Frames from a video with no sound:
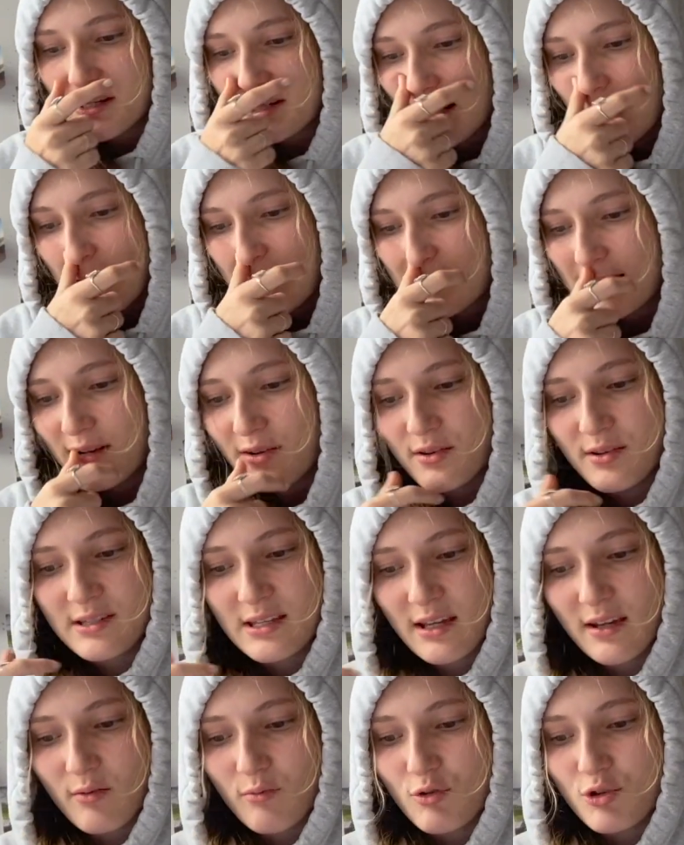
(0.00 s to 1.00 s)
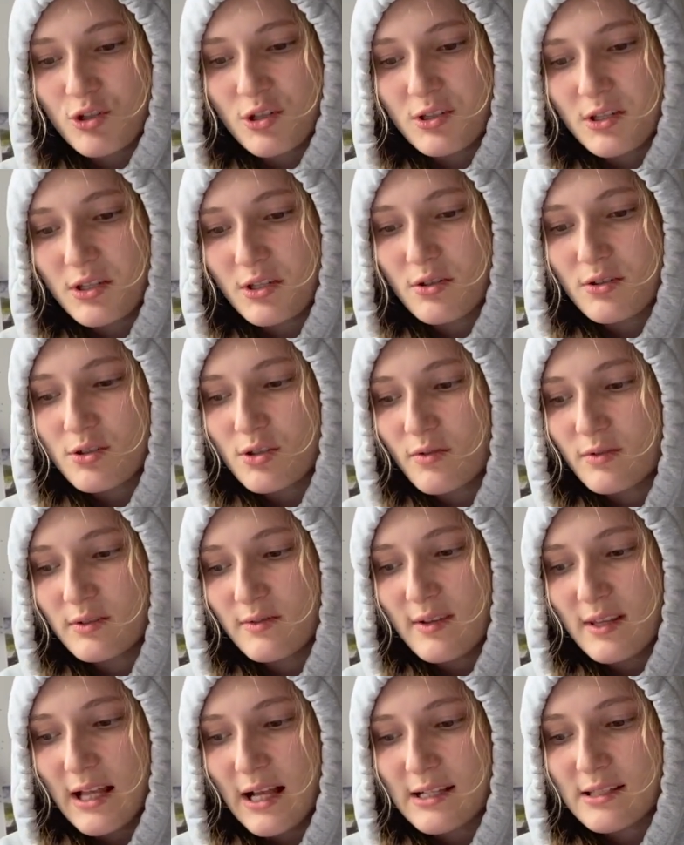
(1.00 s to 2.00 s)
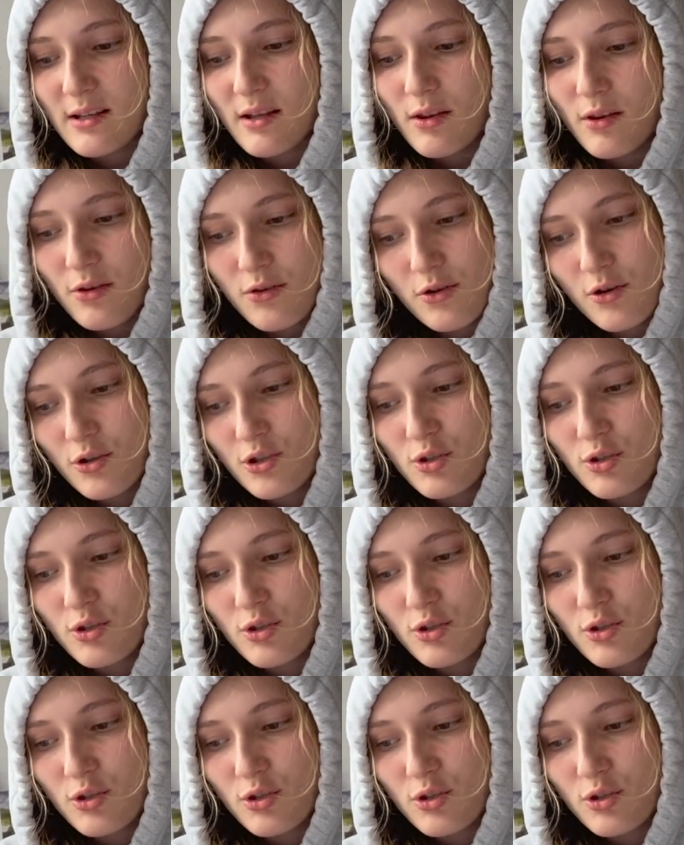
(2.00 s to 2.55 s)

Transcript: Alexander II was just as conservative as Alexander III.